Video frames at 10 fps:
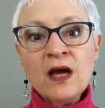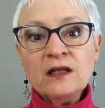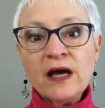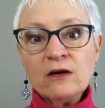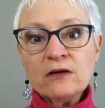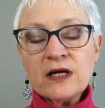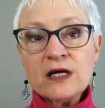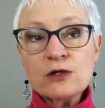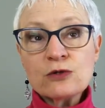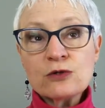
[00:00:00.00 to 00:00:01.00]
Now,
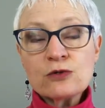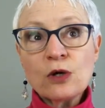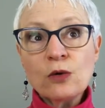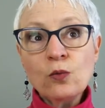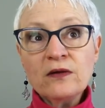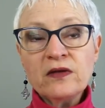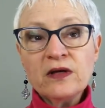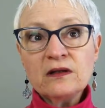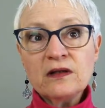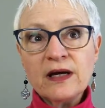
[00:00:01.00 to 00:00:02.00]
here's one
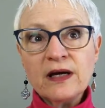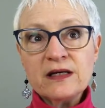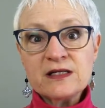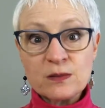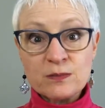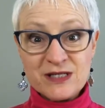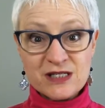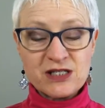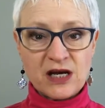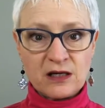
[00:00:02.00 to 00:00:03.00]
thing that is a
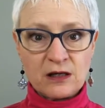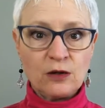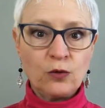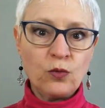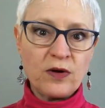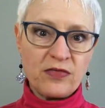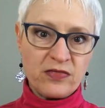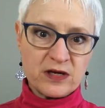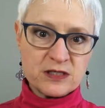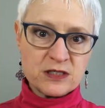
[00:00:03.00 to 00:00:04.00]
mistake with
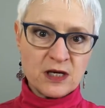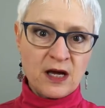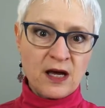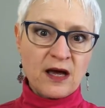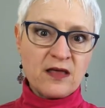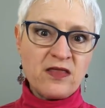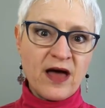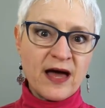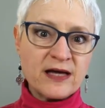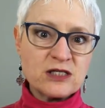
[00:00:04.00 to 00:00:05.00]
this,
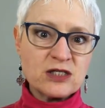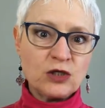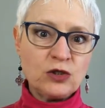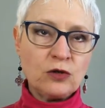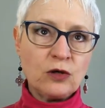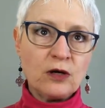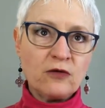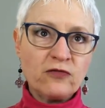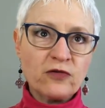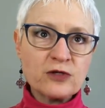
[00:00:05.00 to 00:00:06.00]
that
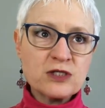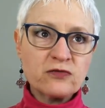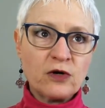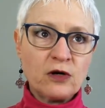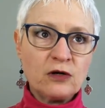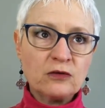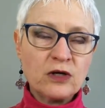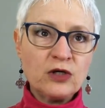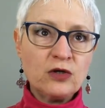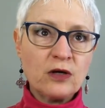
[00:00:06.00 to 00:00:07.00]
first of all,
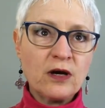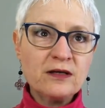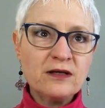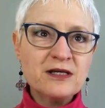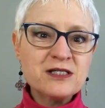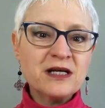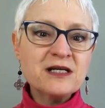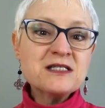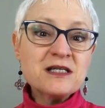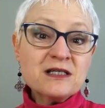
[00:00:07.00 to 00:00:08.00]
the
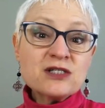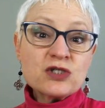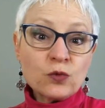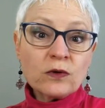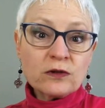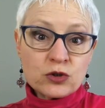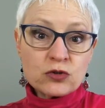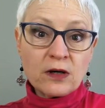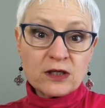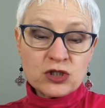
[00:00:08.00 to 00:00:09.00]
tendency is to want
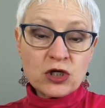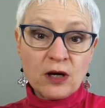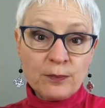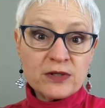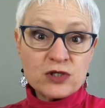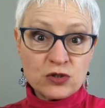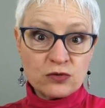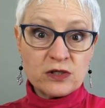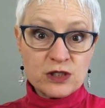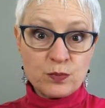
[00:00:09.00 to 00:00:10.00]
to jump to
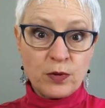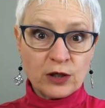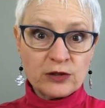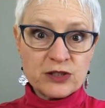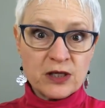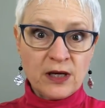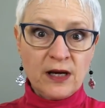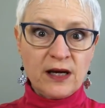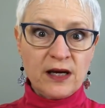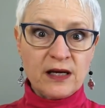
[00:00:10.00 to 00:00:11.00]
this part
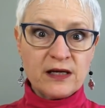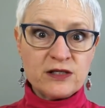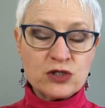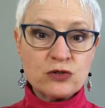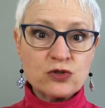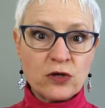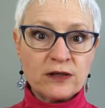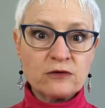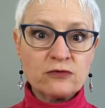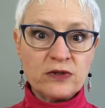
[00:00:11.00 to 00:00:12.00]
and to try
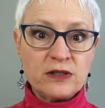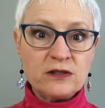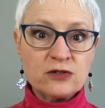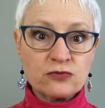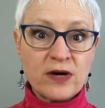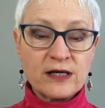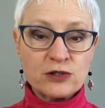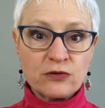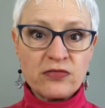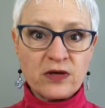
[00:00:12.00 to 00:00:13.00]
to redirect
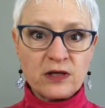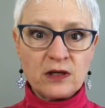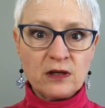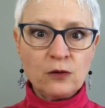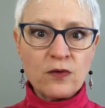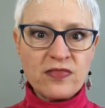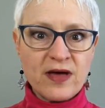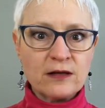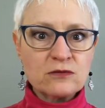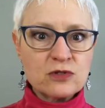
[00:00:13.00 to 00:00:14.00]
your thinking
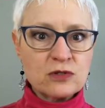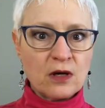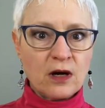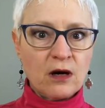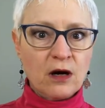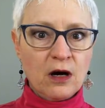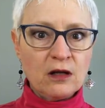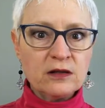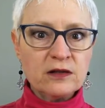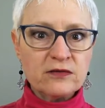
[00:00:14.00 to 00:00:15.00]
without
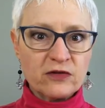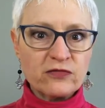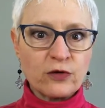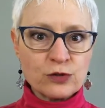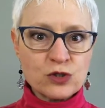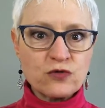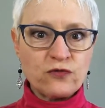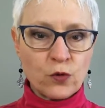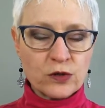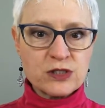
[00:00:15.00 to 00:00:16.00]
all of the first
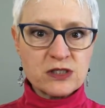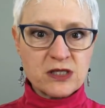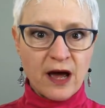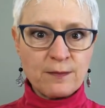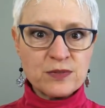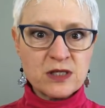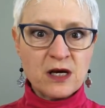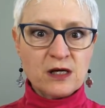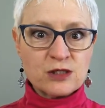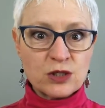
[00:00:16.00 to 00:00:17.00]
4 steps.
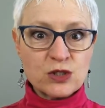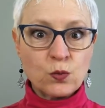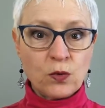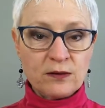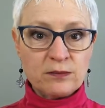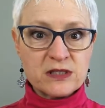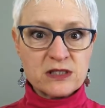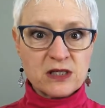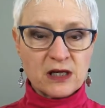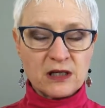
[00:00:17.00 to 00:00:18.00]
So that's one
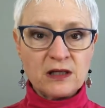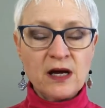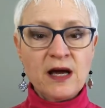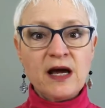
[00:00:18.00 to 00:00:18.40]
mistake.